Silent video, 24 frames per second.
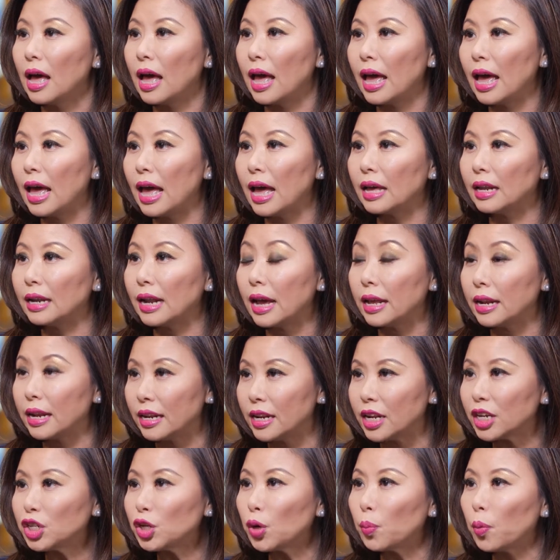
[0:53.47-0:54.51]
And an
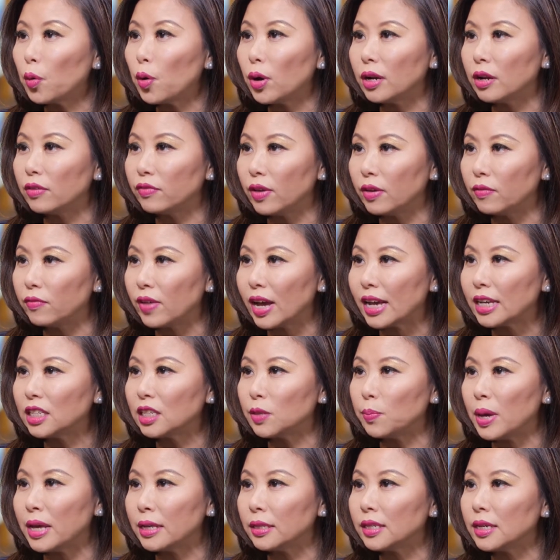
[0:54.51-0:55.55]
initial point of
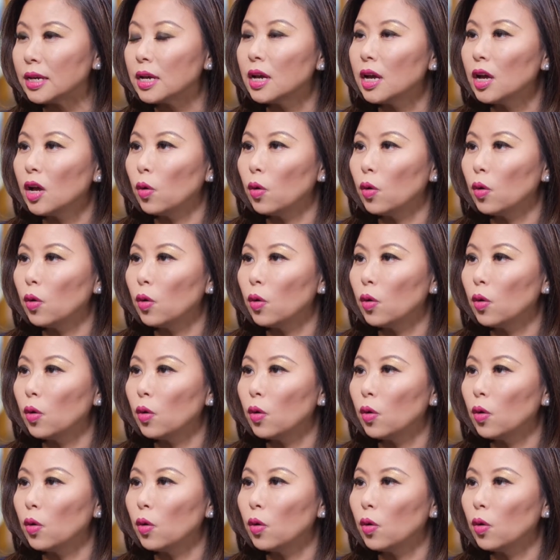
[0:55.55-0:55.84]
investment,